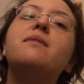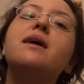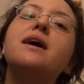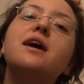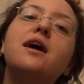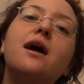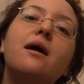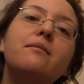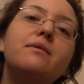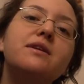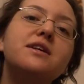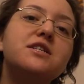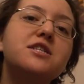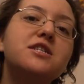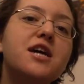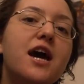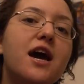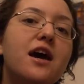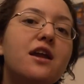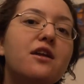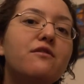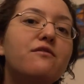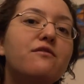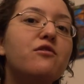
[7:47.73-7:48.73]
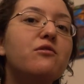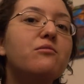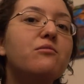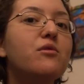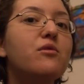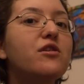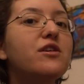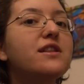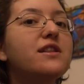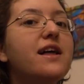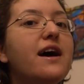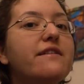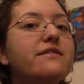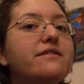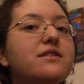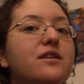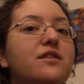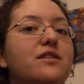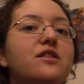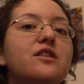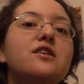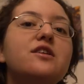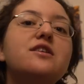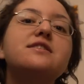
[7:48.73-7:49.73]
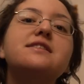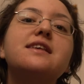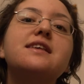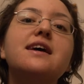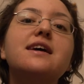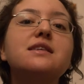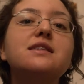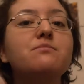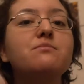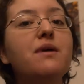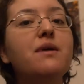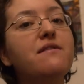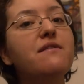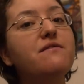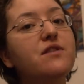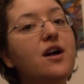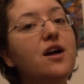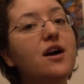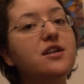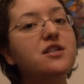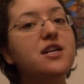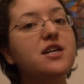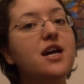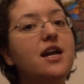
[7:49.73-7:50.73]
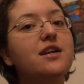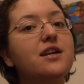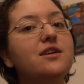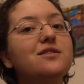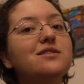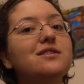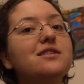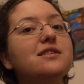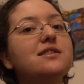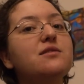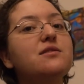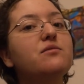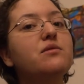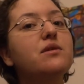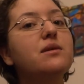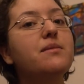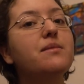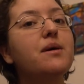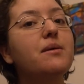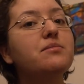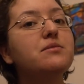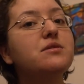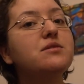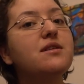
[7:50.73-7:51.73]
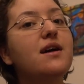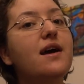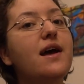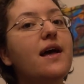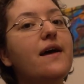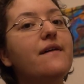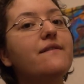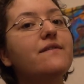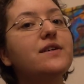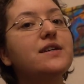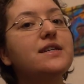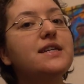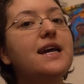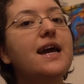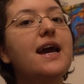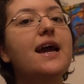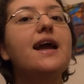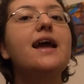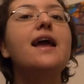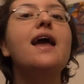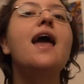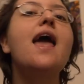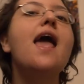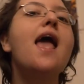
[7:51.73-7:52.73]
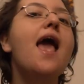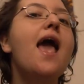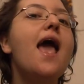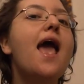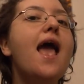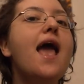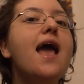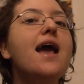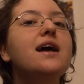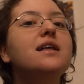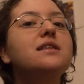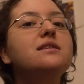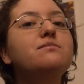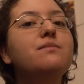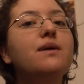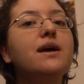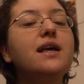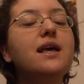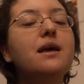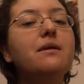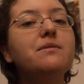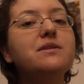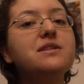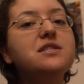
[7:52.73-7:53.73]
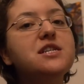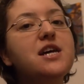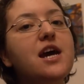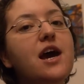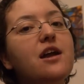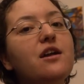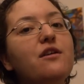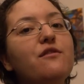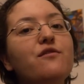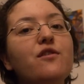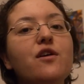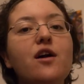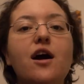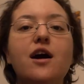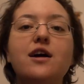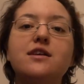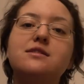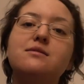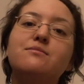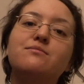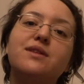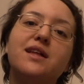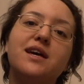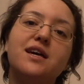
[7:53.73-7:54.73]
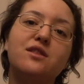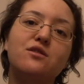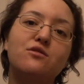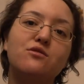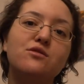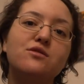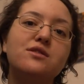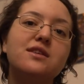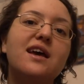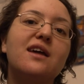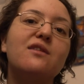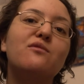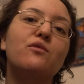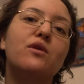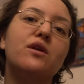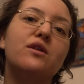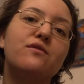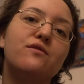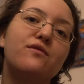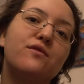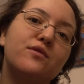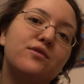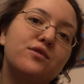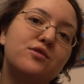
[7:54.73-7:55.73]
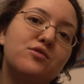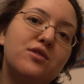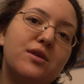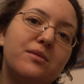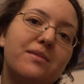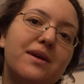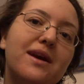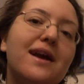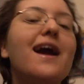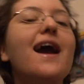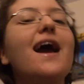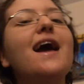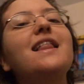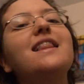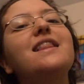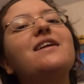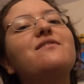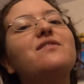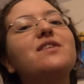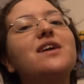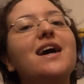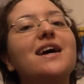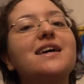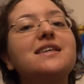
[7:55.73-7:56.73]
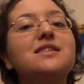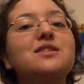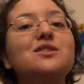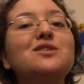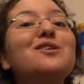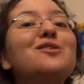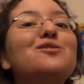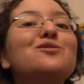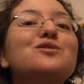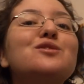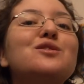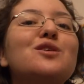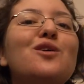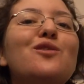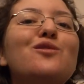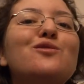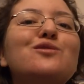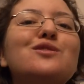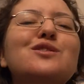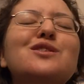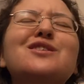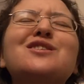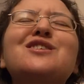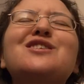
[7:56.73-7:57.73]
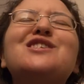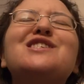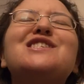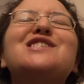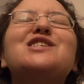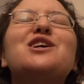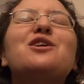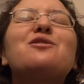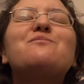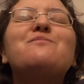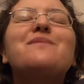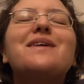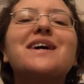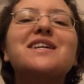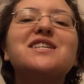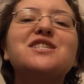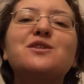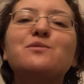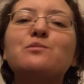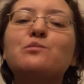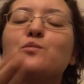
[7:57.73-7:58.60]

My comedy channel for more laughs on Thursdays, my vlog channel to see what I'm up to every day, and my gaming channel for awesome playthroughs and wonderful streaming. I love you guys so, so, so much.